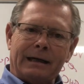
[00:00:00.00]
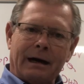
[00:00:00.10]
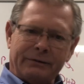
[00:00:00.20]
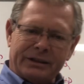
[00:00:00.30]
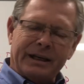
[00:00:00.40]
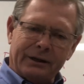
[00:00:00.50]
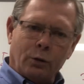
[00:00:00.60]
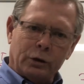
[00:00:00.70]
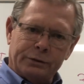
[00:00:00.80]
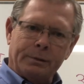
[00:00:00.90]
of a 10
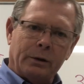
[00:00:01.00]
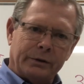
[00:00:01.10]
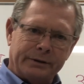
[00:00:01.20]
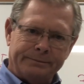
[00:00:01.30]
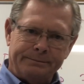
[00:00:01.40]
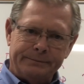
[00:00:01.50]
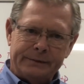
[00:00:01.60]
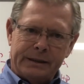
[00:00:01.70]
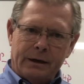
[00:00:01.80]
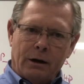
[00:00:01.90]
horse motor.
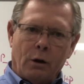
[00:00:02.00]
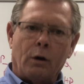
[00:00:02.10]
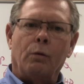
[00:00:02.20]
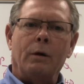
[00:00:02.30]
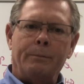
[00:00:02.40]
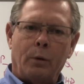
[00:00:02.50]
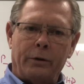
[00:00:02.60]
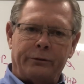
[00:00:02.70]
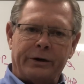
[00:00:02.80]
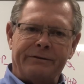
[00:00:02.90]
Or a
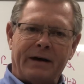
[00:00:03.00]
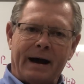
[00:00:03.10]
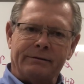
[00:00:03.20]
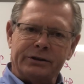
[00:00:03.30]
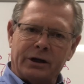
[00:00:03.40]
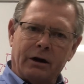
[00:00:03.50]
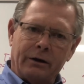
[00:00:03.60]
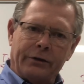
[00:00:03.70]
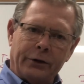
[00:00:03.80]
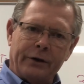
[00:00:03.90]
1.35 is
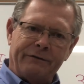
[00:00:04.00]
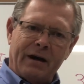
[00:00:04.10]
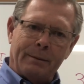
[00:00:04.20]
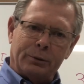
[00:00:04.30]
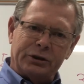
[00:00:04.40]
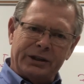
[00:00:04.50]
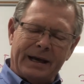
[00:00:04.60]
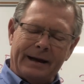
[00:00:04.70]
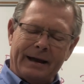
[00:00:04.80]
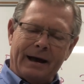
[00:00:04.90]

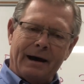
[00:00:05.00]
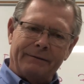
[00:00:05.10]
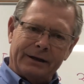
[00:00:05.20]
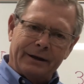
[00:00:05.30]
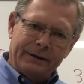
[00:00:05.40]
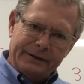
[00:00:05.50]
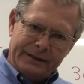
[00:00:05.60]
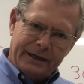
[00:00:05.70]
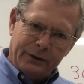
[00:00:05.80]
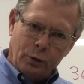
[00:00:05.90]
135% of a
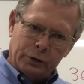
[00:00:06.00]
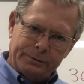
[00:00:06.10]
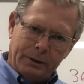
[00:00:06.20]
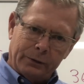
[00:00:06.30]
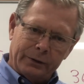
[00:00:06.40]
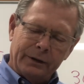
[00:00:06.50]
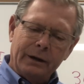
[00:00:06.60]
10 horse motor.